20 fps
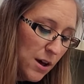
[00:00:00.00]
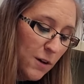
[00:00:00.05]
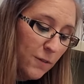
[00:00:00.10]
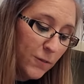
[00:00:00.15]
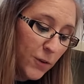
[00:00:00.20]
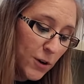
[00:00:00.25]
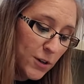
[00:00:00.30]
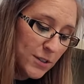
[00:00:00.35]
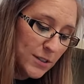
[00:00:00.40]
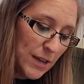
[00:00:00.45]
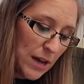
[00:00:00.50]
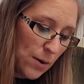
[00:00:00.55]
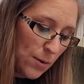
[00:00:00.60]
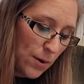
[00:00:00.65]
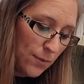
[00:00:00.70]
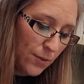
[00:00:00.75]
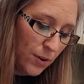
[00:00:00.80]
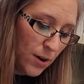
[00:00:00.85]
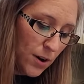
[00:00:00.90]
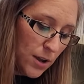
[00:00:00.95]
First,
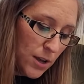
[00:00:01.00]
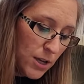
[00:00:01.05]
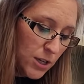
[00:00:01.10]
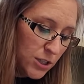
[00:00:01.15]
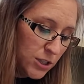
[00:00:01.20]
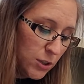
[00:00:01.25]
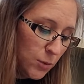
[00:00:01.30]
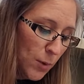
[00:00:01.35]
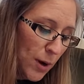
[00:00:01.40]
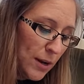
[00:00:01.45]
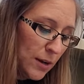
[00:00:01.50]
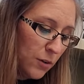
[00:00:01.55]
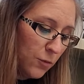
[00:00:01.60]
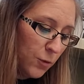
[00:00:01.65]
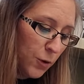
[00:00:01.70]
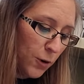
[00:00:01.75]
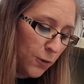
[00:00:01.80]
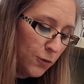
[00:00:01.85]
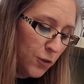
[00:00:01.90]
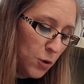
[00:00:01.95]
however, she waited
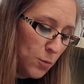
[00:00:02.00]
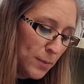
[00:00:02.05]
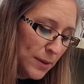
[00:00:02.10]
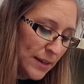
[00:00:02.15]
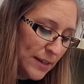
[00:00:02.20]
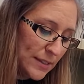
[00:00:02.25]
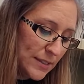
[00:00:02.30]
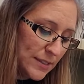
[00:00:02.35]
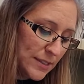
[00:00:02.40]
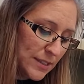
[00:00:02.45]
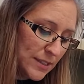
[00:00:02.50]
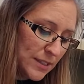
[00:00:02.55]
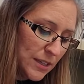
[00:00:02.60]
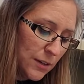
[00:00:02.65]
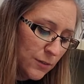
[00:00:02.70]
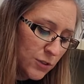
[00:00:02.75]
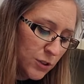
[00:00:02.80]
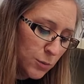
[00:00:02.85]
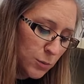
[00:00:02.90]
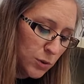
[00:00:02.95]
for a few minutes to see
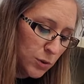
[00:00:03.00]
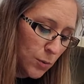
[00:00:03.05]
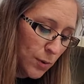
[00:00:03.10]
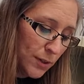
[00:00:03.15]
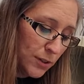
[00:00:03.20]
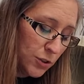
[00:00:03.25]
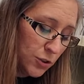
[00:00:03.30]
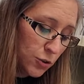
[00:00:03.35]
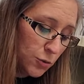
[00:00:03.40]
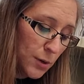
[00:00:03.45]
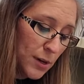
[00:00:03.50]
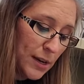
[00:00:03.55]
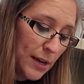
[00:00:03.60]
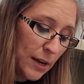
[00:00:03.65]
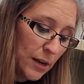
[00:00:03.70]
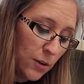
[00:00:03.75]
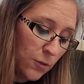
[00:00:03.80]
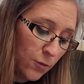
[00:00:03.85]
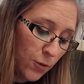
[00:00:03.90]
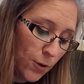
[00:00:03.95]
if she was going to shrink
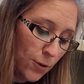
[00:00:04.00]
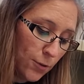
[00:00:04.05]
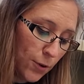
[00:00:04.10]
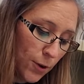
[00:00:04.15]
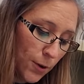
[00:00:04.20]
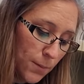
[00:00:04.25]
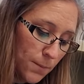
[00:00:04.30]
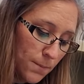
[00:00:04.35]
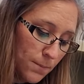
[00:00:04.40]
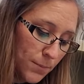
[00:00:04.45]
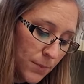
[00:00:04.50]
any further.